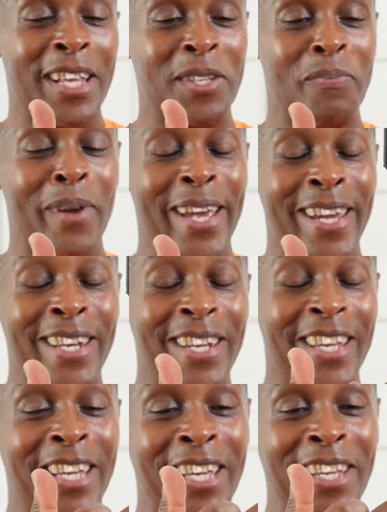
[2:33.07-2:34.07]
has
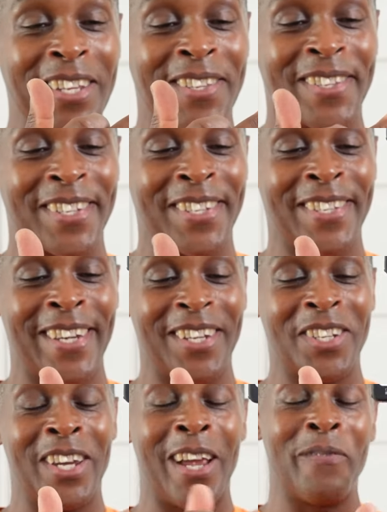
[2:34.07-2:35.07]
made each
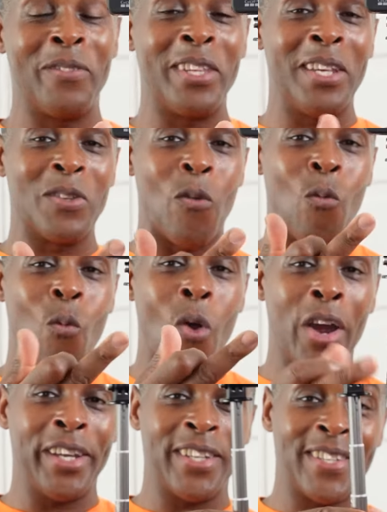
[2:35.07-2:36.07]
section have these
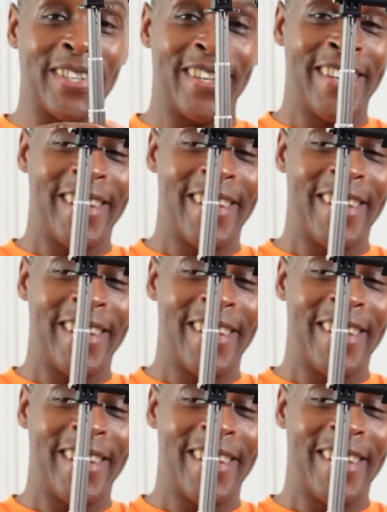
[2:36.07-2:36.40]
white